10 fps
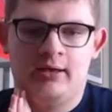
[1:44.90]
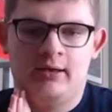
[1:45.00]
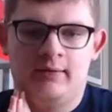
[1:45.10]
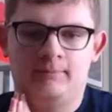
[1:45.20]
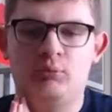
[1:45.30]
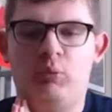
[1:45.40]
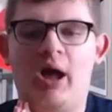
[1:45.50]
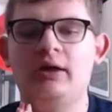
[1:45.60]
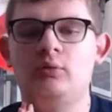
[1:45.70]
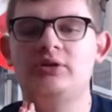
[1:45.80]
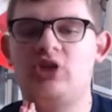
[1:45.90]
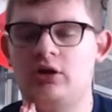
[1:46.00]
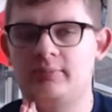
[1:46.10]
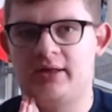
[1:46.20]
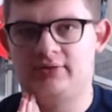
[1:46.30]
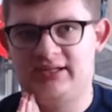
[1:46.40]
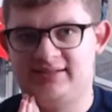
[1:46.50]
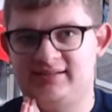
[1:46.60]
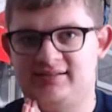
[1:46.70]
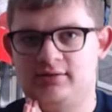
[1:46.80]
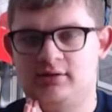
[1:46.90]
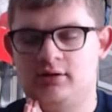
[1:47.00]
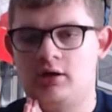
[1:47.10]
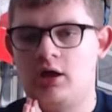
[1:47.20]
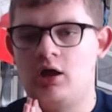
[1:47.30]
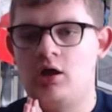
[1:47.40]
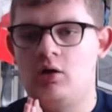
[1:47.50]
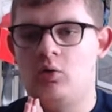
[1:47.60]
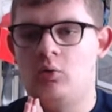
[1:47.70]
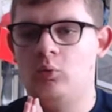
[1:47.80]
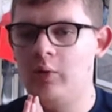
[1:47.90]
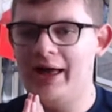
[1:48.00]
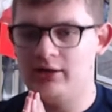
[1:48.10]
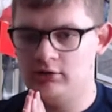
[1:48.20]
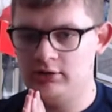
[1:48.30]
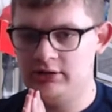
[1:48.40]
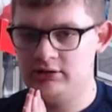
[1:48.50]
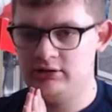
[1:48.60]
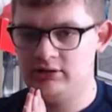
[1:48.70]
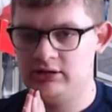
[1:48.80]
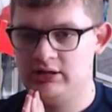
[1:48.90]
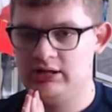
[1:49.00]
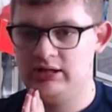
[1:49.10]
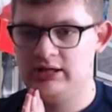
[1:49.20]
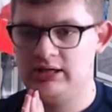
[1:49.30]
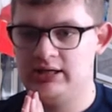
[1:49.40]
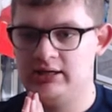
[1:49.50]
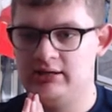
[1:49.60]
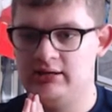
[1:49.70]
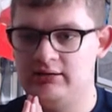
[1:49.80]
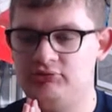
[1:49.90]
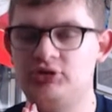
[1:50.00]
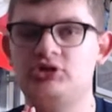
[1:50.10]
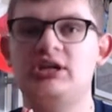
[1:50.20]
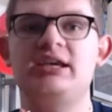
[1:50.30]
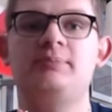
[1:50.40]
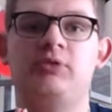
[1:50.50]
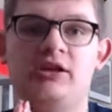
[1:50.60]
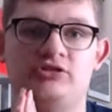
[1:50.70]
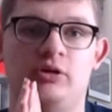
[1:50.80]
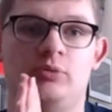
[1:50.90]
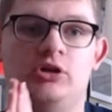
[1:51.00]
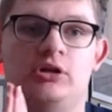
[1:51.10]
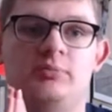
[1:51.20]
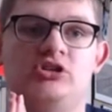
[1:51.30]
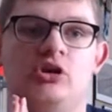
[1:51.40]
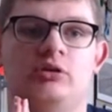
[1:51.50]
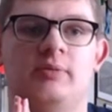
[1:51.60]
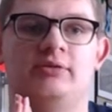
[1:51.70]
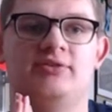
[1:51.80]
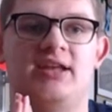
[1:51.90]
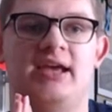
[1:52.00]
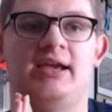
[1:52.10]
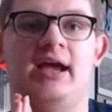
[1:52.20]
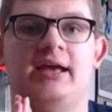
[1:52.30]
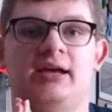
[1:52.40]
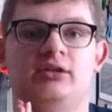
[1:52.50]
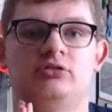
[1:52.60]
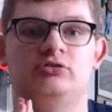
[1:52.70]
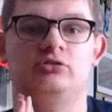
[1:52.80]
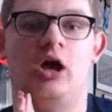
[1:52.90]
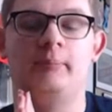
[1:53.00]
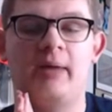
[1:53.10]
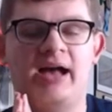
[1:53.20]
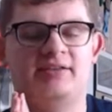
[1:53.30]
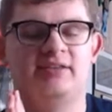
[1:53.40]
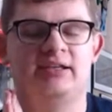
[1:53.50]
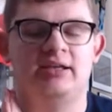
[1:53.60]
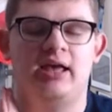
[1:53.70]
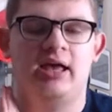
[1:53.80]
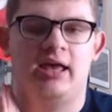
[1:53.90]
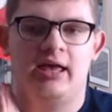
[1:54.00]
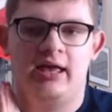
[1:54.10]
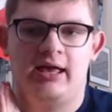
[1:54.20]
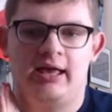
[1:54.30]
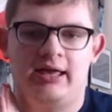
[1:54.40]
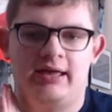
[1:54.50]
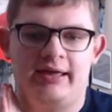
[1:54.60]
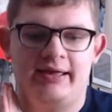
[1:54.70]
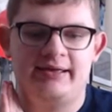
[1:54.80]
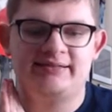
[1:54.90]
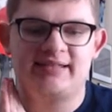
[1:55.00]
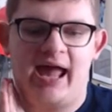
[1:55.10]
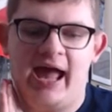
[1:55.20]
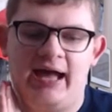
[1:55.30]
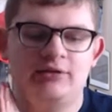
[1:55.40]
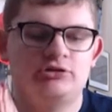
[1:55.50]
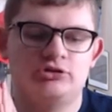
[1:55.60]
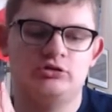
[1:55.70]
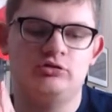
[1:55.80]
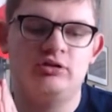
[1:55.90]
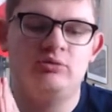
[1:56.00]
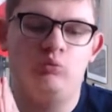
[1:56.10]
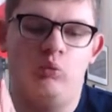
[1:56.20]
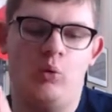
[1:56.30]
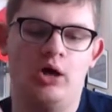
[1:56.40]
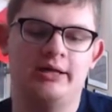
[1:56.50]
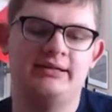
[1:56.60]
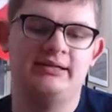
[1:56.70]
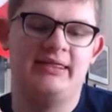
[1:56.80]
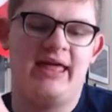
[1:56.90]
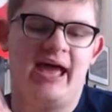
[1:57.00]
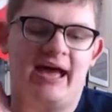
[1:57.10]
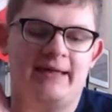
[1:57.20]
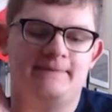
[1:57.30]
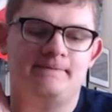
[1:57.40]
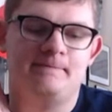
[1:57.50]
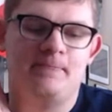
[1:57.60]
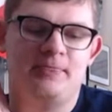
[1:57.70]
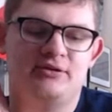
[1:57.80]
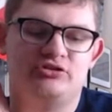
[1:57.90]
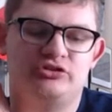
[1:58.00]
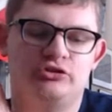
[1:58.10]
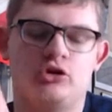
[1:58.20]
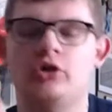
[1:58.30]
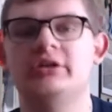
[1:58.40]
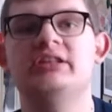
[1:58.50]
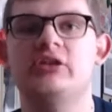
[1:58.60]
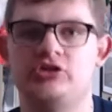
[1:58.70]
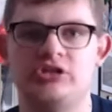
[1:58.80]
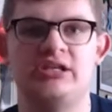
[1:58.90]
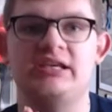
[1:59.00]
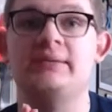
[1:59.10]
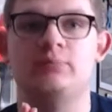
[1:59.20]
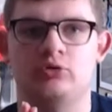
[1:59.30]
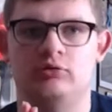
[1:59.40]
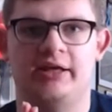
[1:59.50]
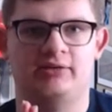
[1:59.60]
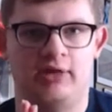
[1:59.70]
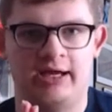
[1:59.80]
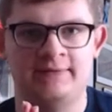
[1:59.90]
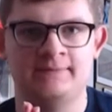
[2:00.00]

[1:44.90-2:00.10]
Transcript: But why are we talking about this? Well, the GE plush that we're going to be talking about today and unboxing is actually one that started the GE bootleg line.